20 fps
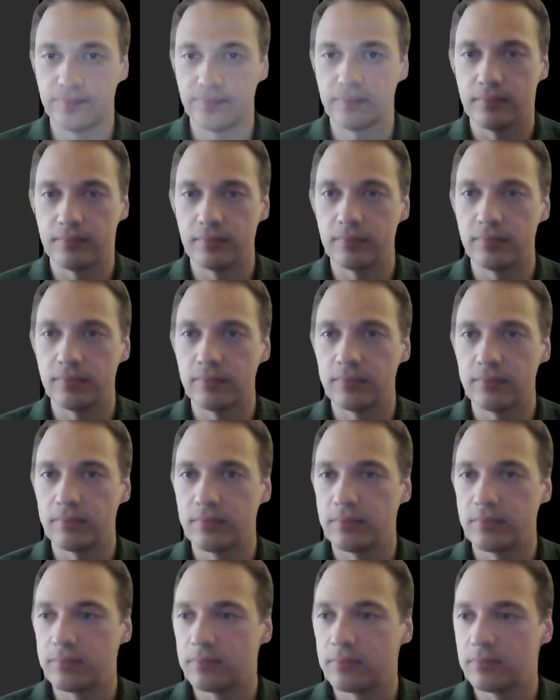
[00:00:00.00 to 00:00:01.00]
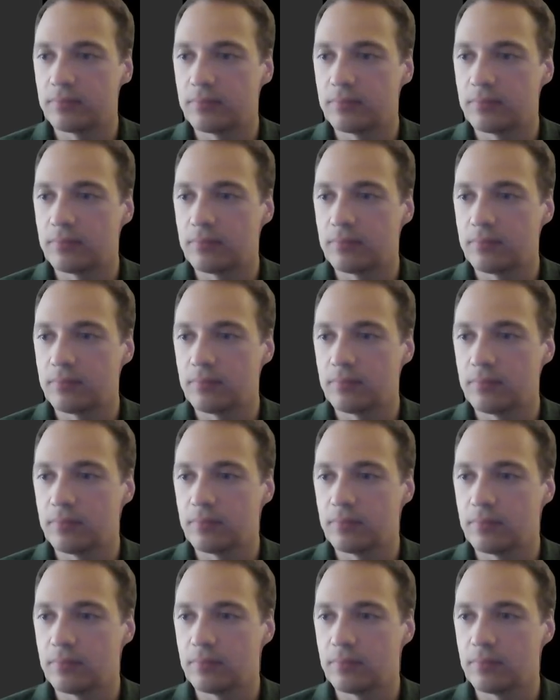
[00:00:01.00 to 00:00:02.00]

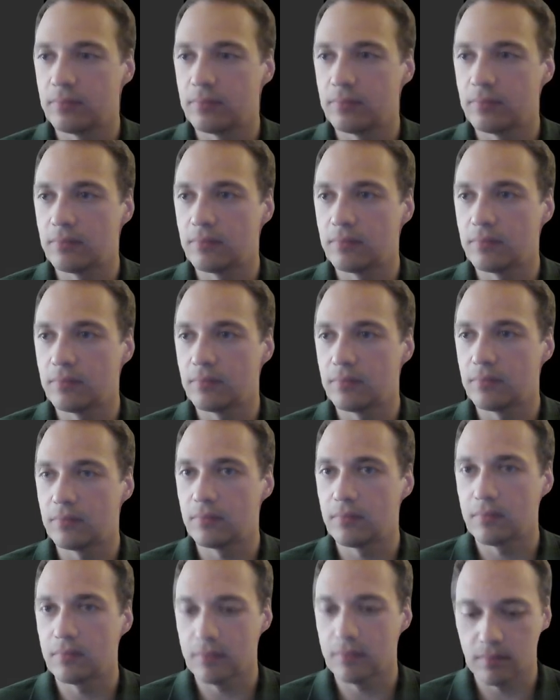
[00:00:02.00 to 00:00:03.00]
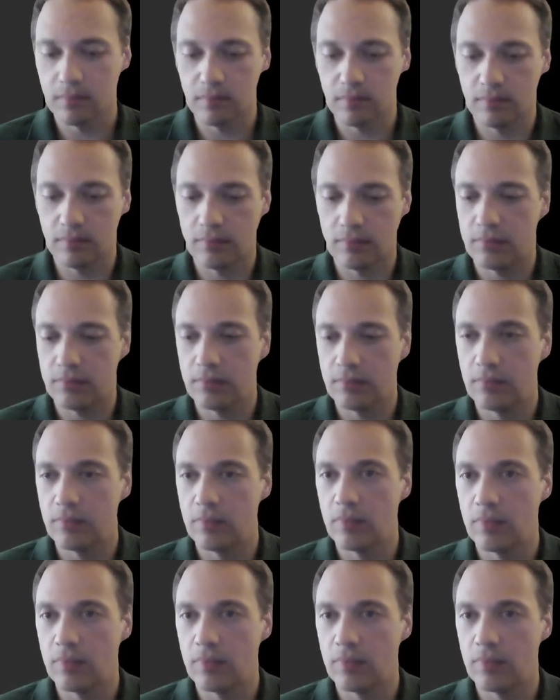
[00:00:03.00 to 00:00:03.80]
(no one is talking)